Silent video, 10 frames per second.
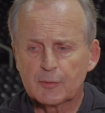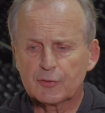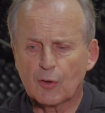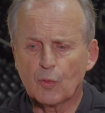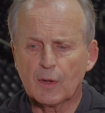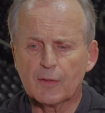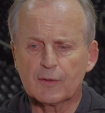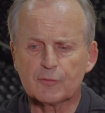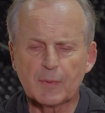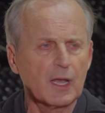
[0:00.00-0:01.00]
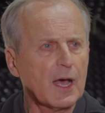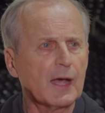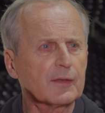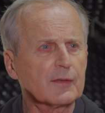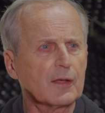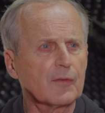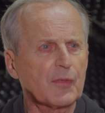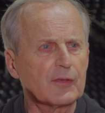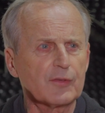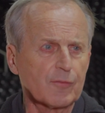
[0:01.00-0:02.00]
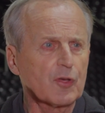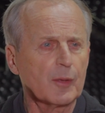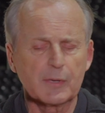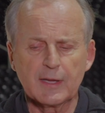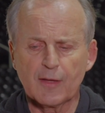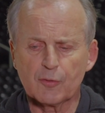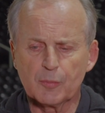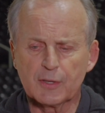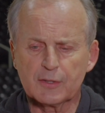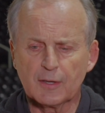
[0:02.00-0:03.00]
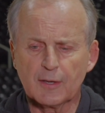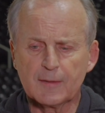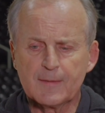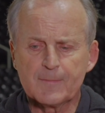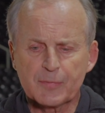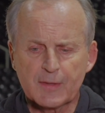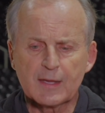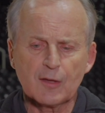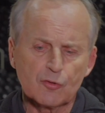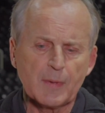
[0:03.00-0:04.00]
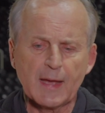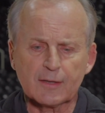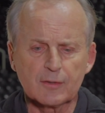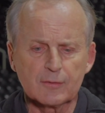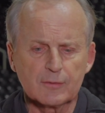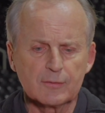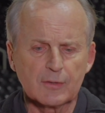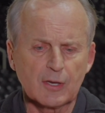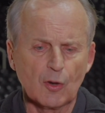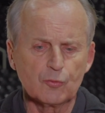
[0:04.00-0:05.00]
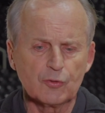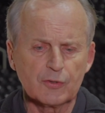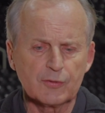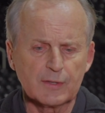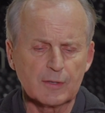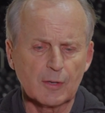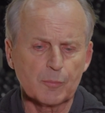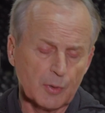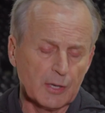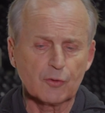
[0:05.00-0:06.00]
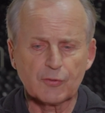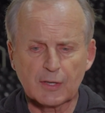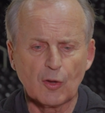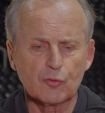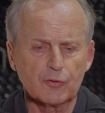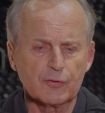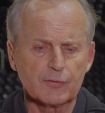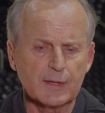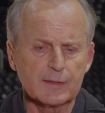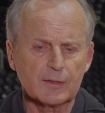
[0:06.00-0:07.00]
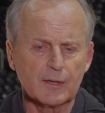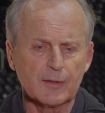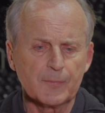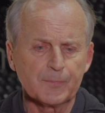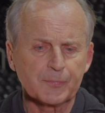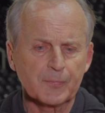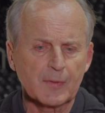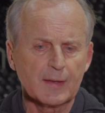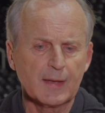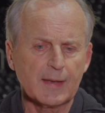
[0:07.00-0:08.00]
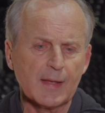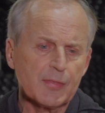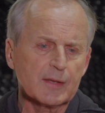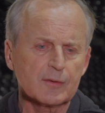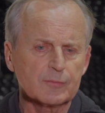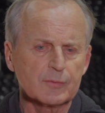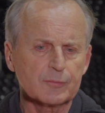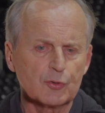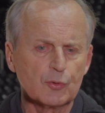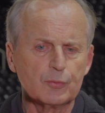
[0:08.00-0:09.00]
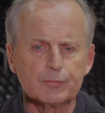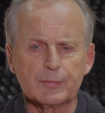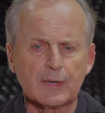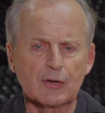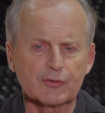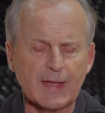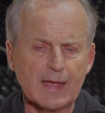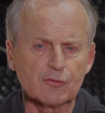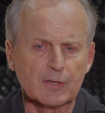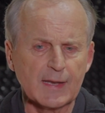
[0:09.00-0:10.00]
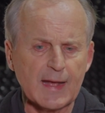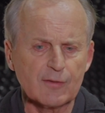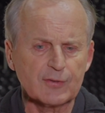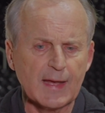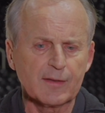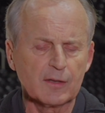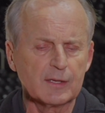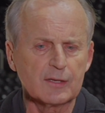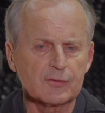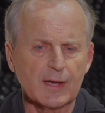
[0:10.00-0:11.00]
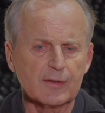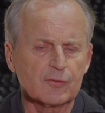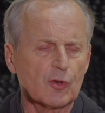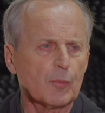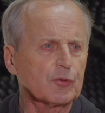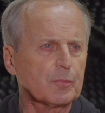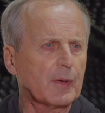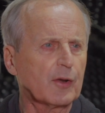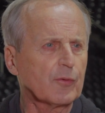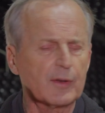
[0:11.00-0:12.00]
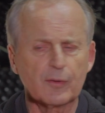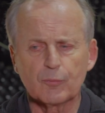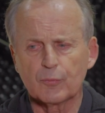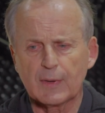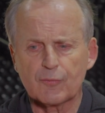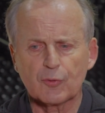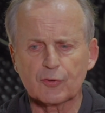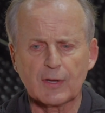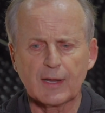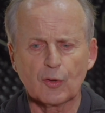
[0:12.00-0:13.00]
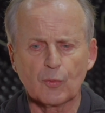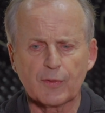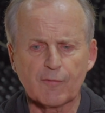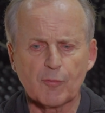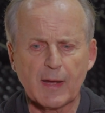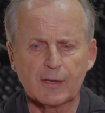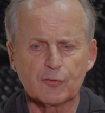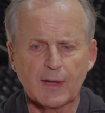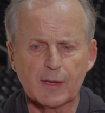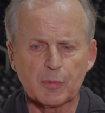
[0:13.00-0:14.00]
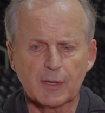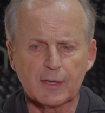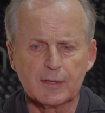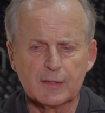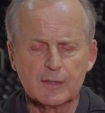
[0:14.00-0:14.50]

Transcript: So uh, it's been a lot of things that have come together, but uh, it goes back to the coaches and the players and coaches that, uh, and I think too, our scheduling outside the league has gotten so much better than when I first got here with everybody trying to play a